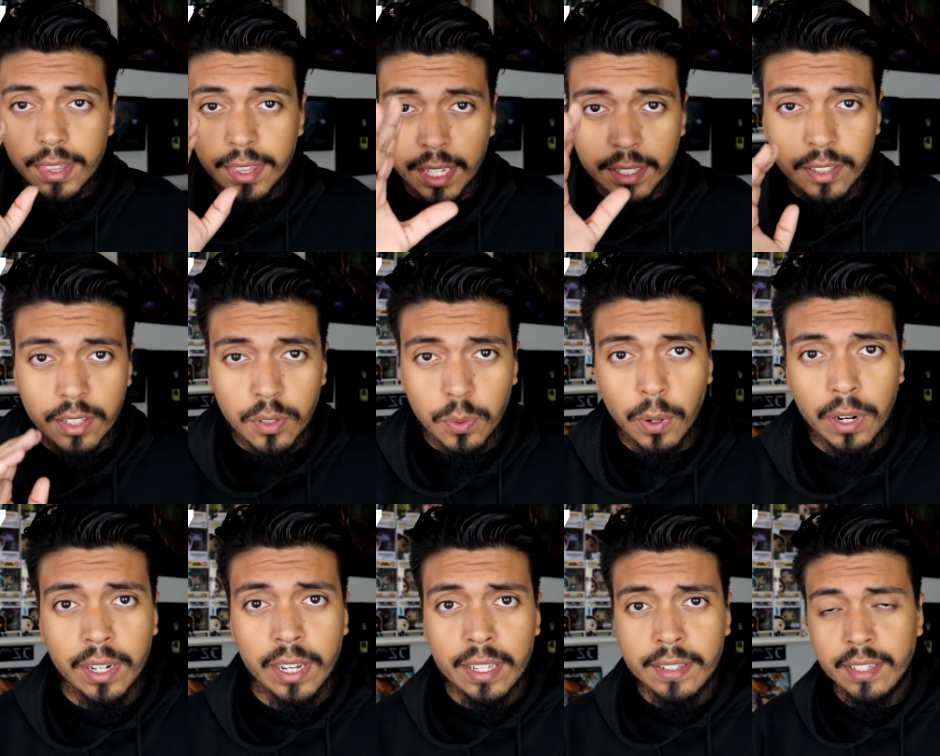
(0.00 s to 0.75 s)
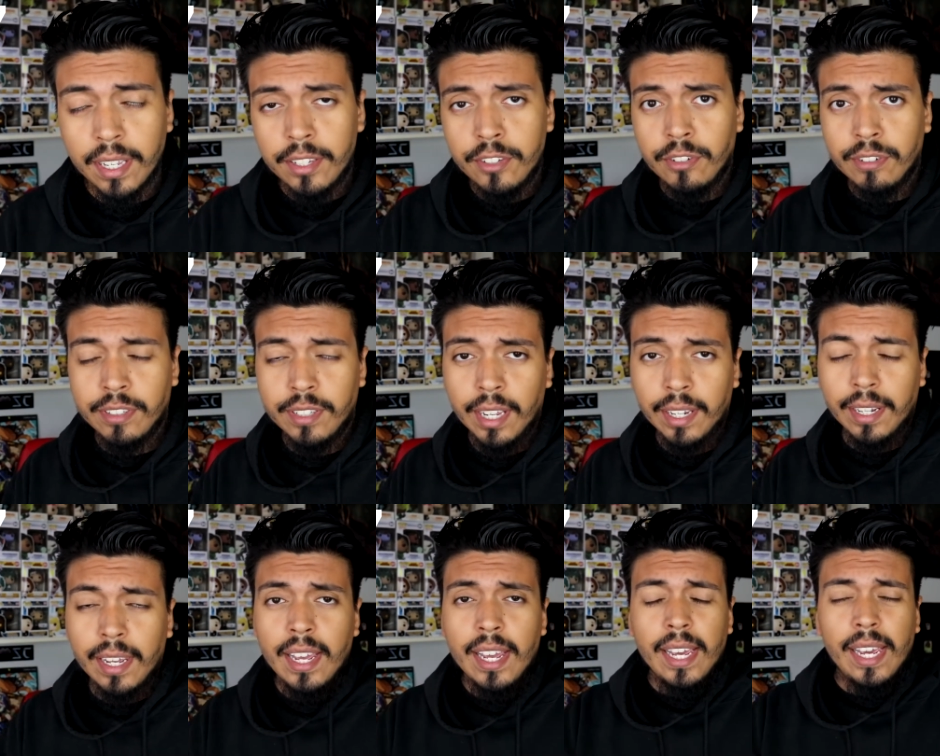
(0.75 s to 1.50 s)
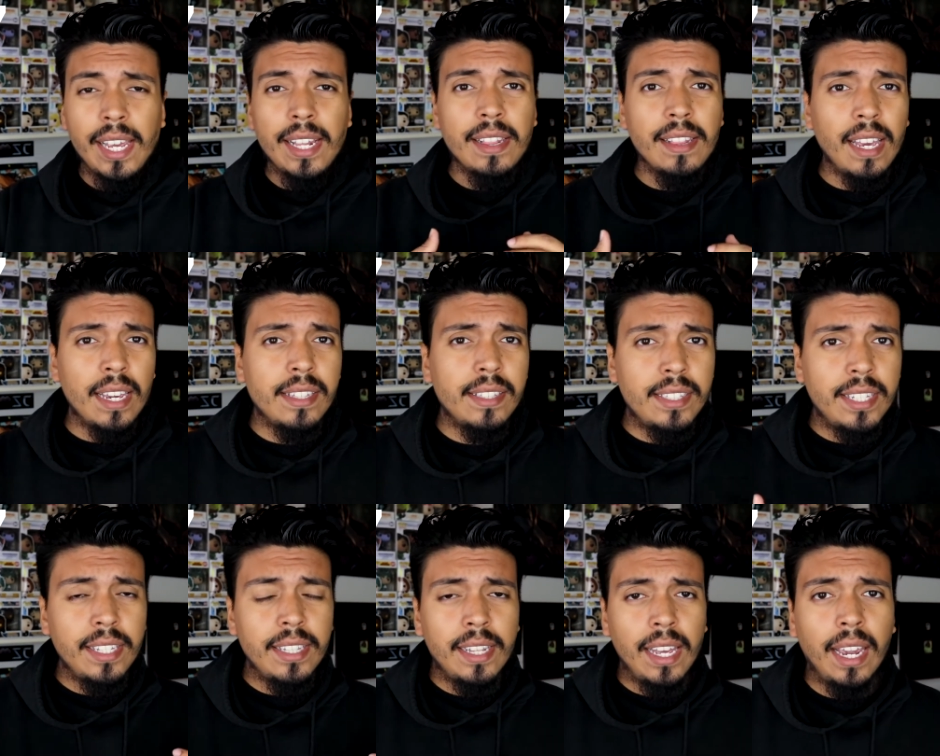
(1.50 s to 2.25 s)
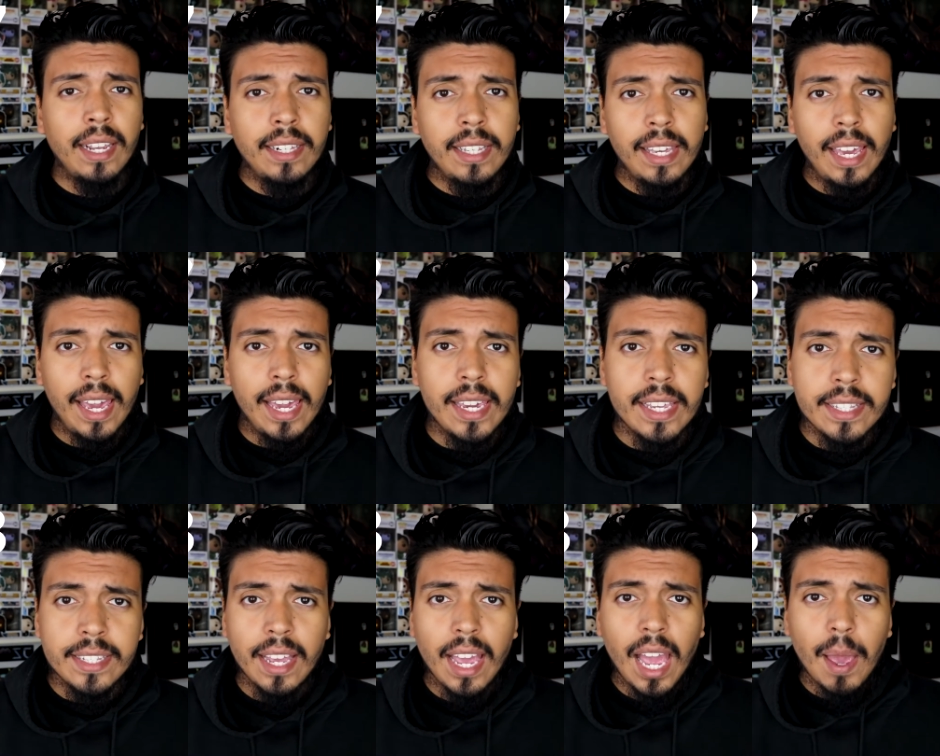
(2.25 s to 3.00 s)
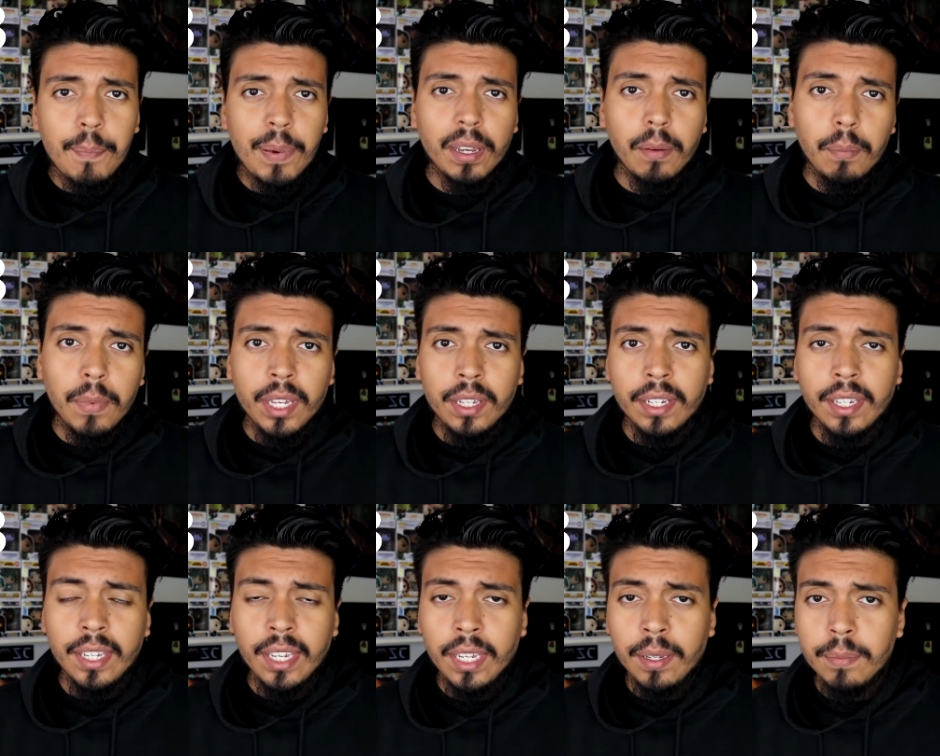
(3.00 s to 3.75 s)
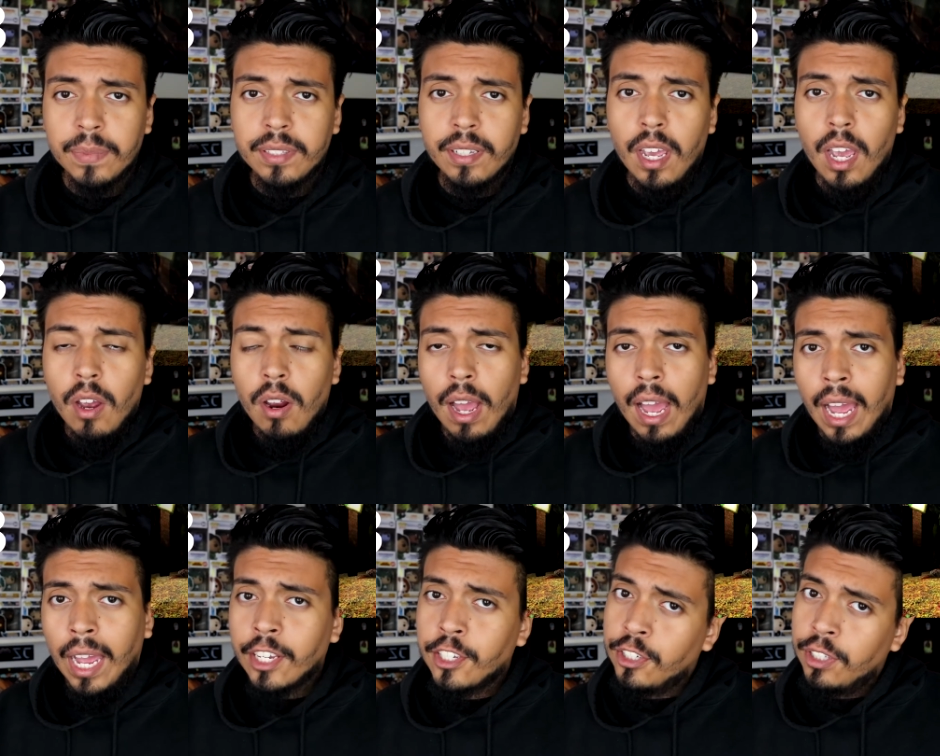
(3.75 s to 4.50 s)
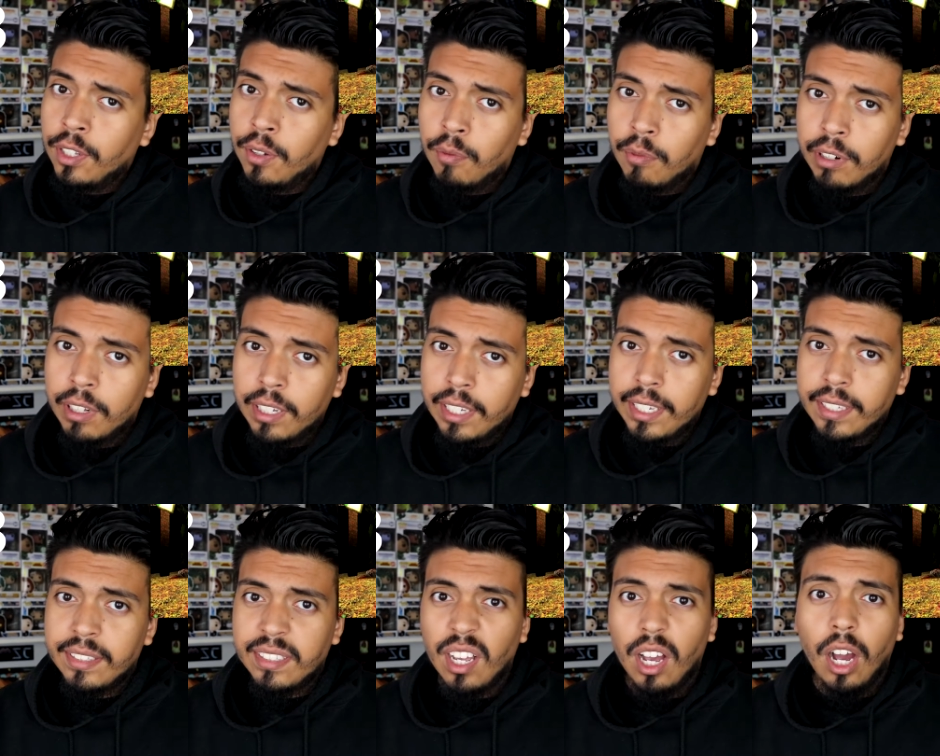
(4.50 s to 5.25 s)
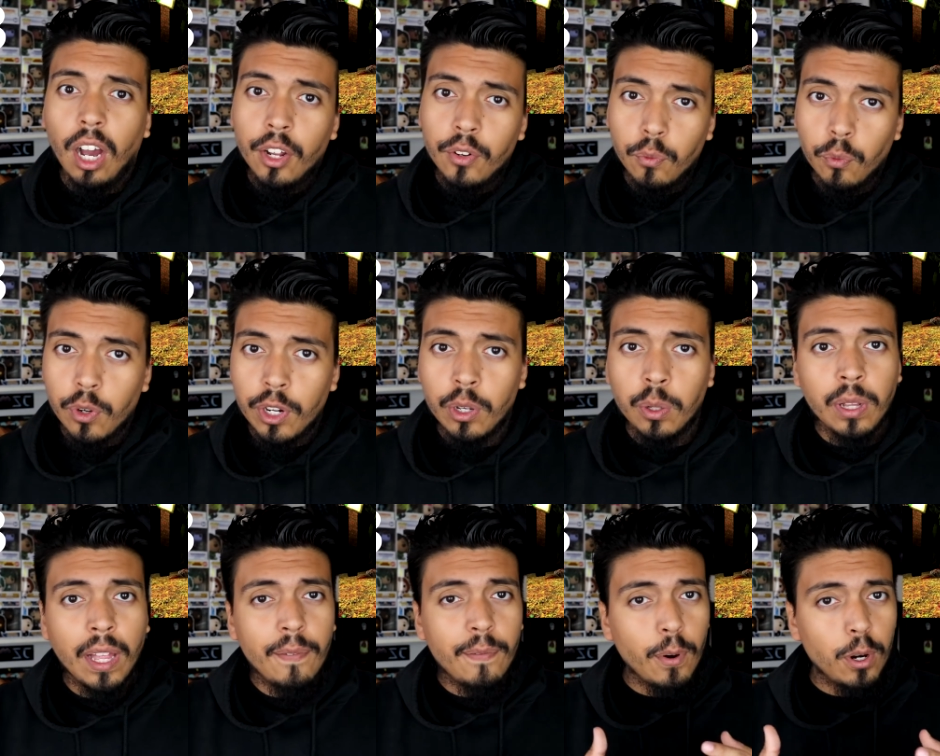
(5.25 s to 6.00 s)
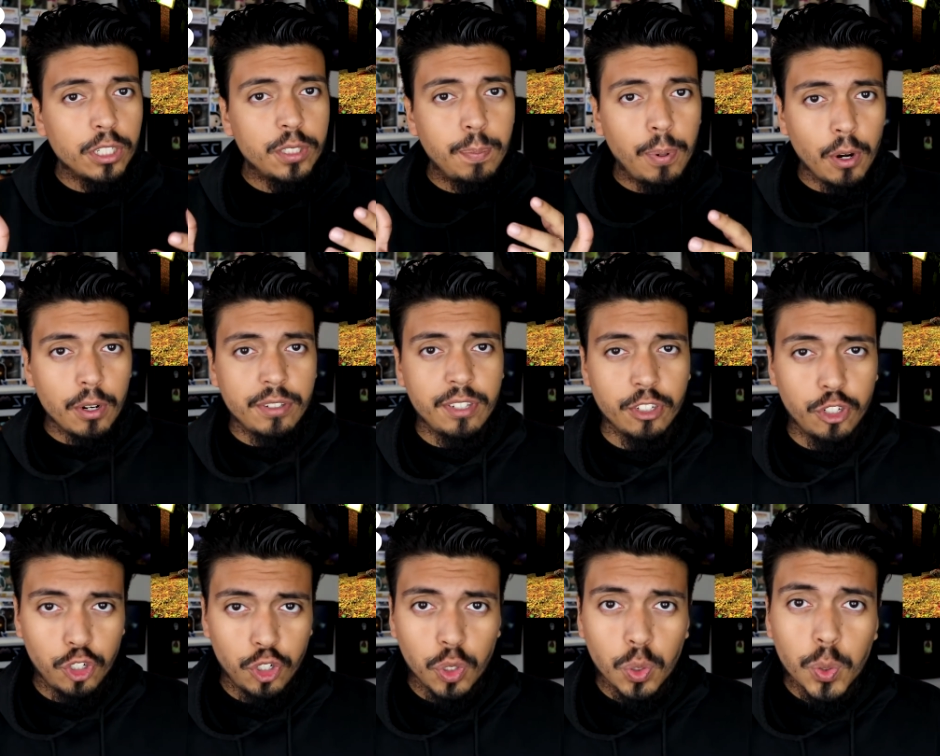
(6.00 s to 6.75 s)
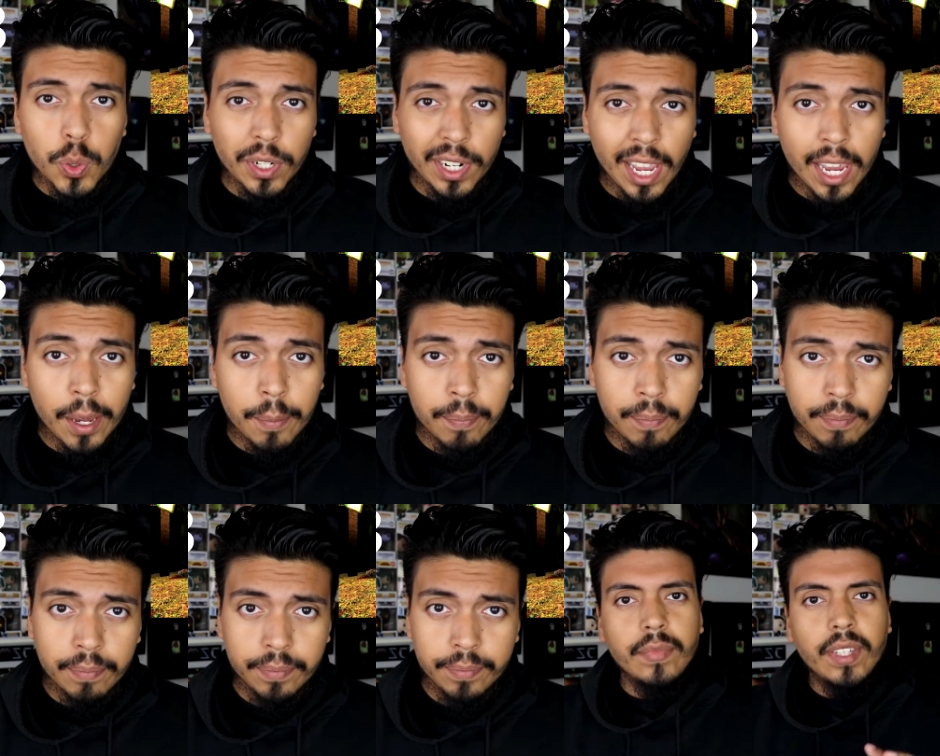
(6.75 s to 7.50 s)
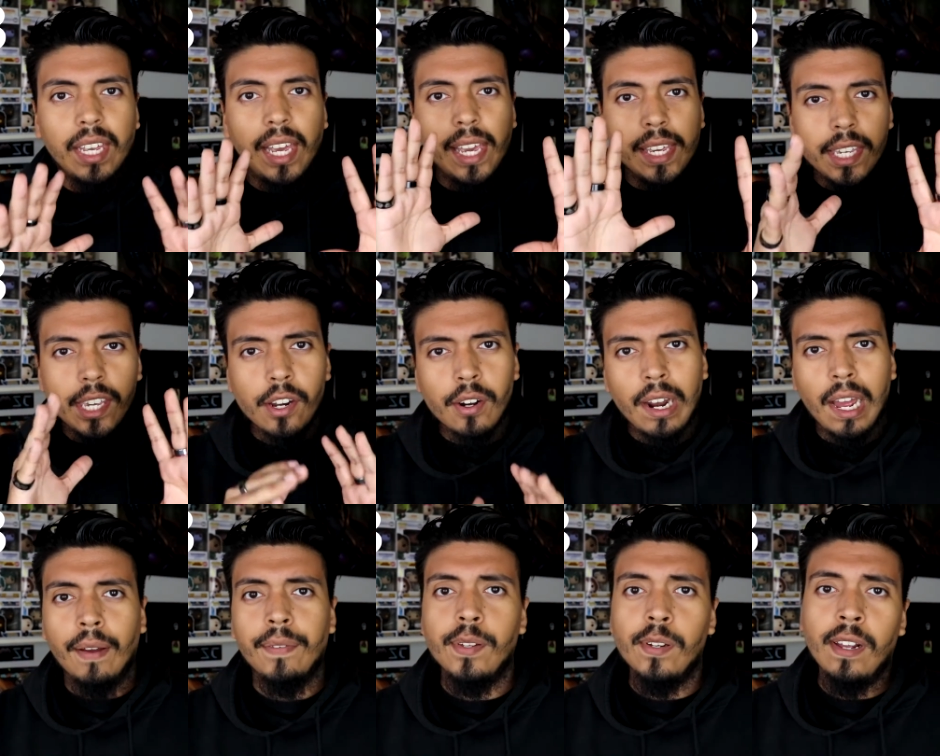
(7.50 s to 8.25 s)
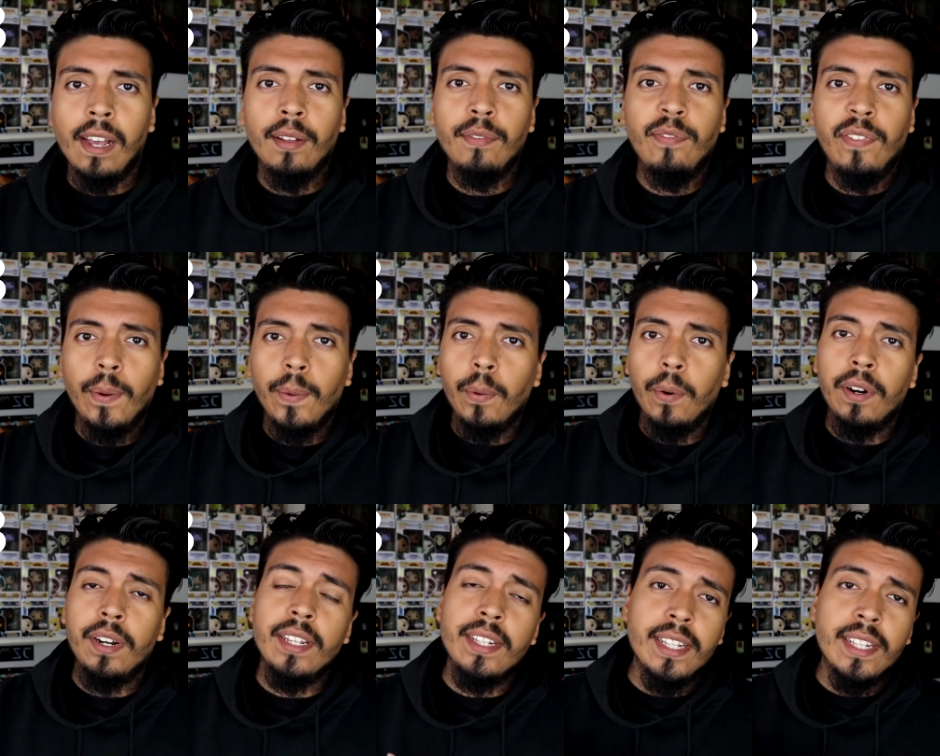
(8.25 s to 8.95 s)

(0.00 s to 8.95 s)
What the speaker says: This is where it gets interesting. In 1998, Epic Games actually released Unreal, a first-person shooter game. A year after that, February